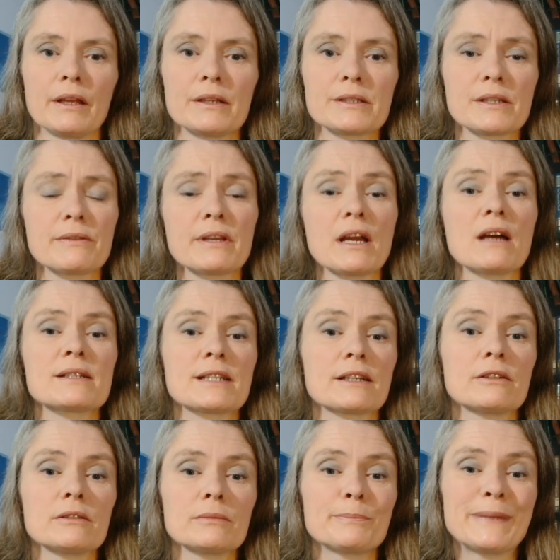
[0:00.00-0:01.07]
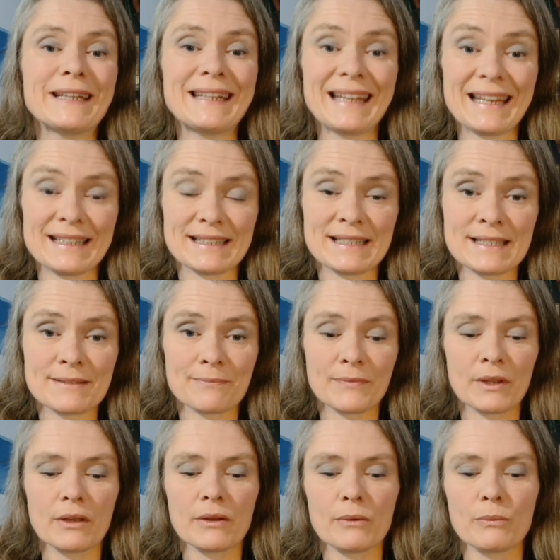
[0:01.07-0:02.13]
So the article begins
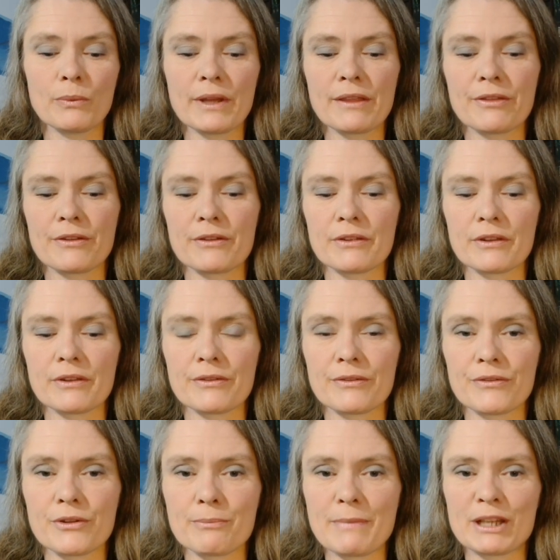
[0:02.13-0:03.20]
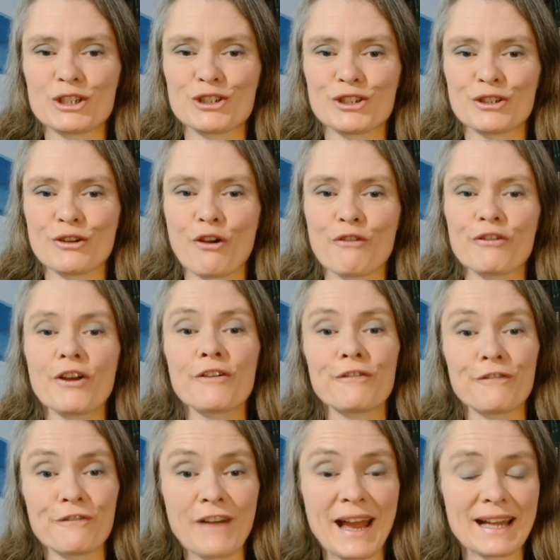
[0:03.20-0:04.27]
with the mention of
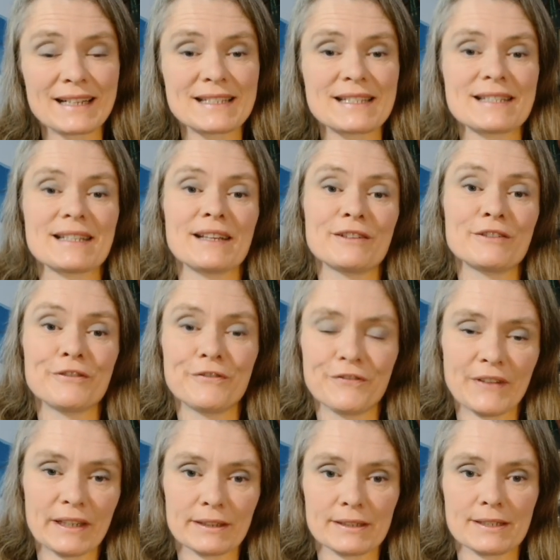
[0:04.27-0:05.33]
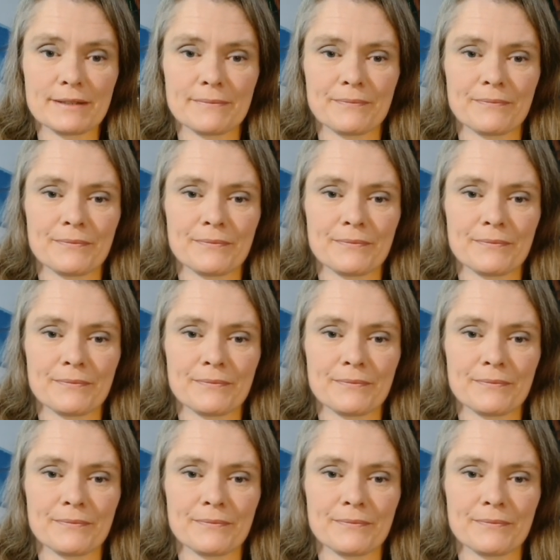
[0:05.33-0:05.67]
facts and figures.